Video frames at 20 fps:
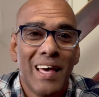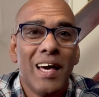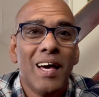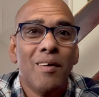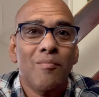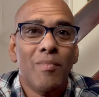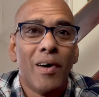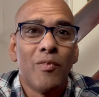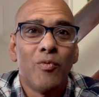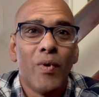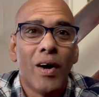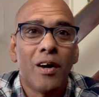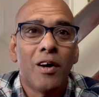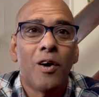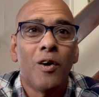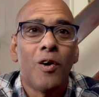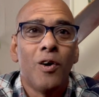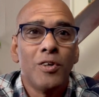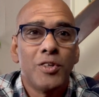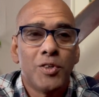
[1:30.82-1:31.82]
but we are
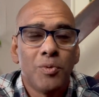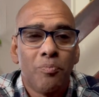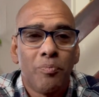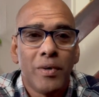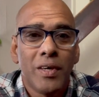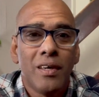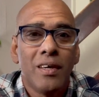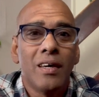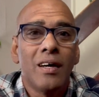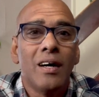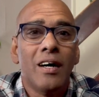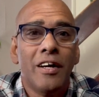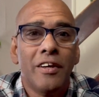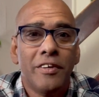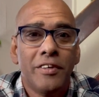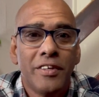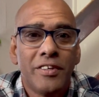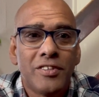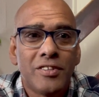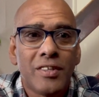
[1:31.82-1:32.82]
called to be a
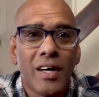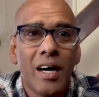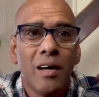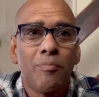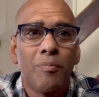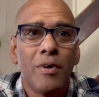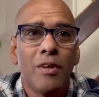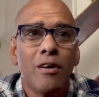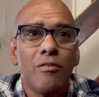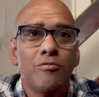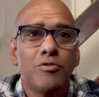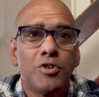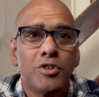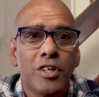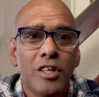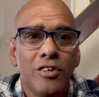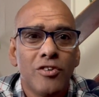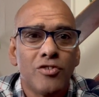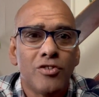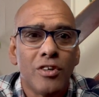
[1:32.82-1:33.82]
disciple of
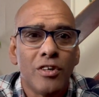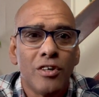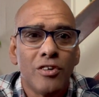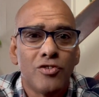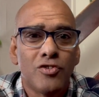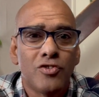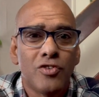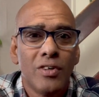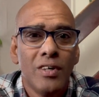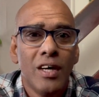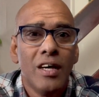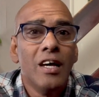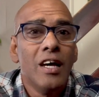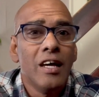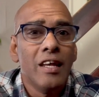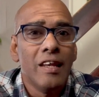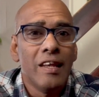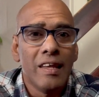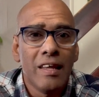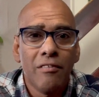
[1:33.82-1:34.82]
Jesus,
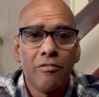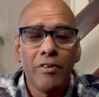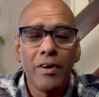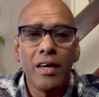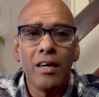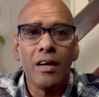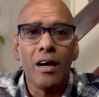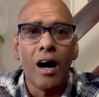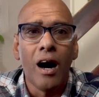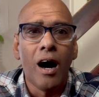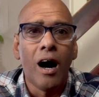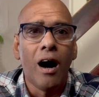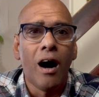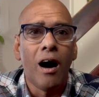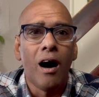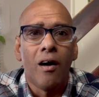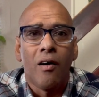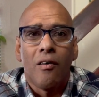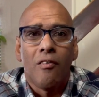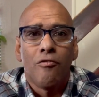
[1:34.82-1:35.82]
living
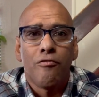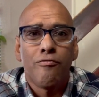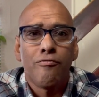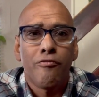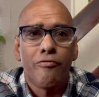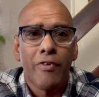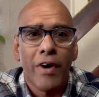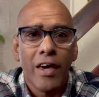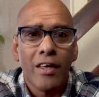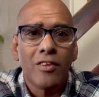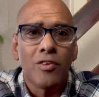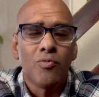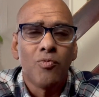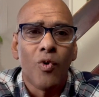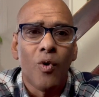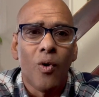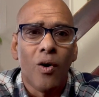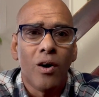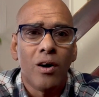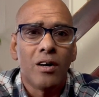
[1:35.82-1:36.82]
our faith
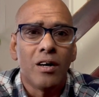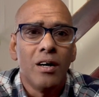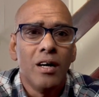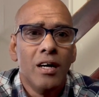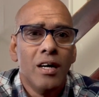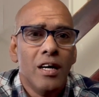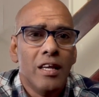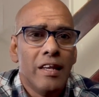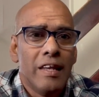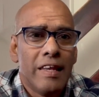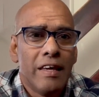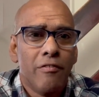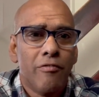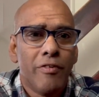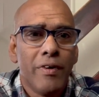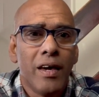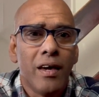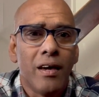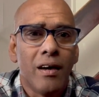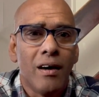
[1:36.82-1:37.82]
walk,
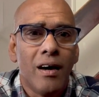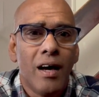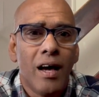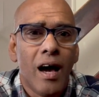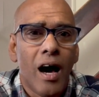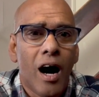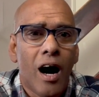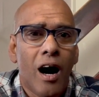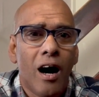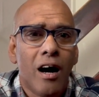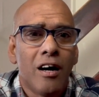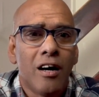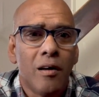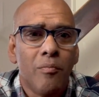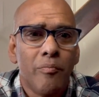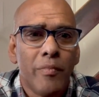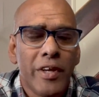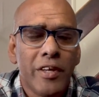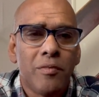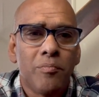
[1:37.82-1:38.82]
living our
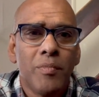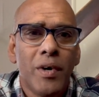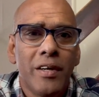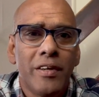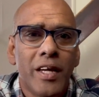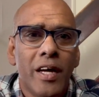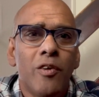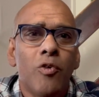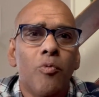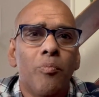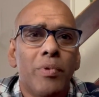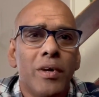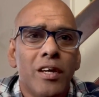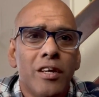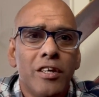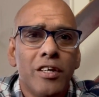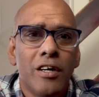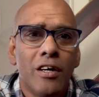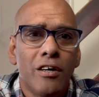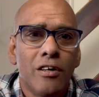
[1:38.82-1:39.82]
commitment and
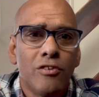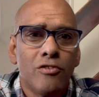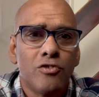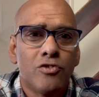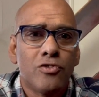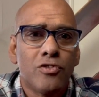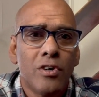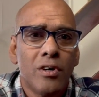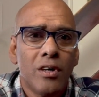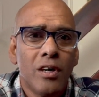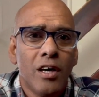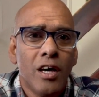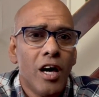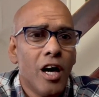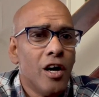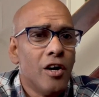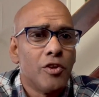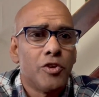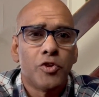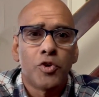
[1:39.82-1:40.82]
obedience
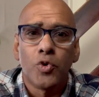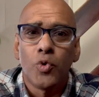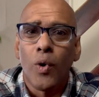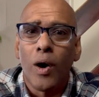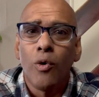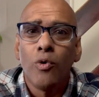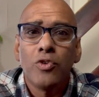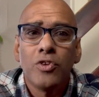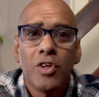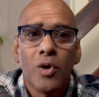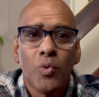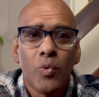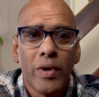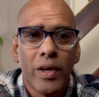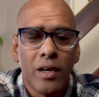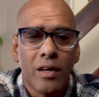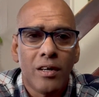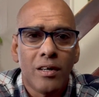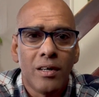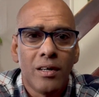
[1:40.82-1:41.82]
throughout the
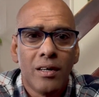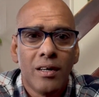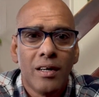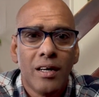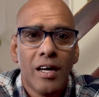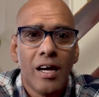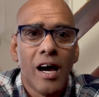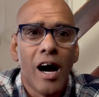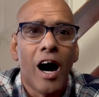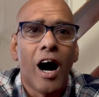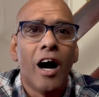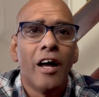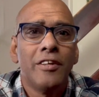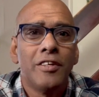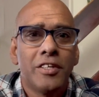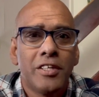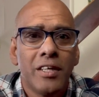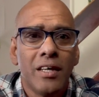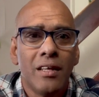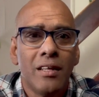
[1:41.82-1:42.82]
week
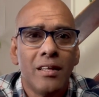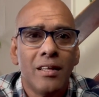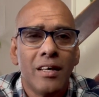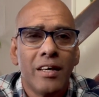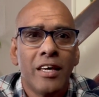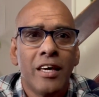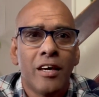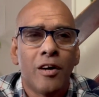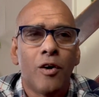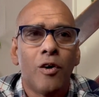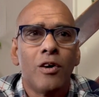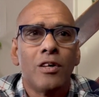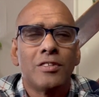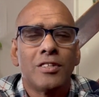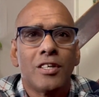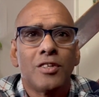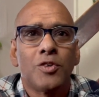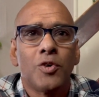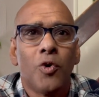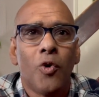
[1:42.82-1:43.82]
until he calls
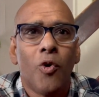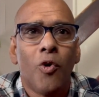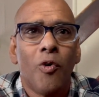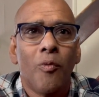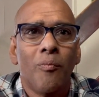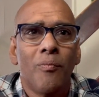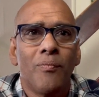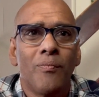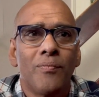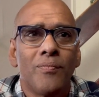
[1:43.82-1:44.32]
us home.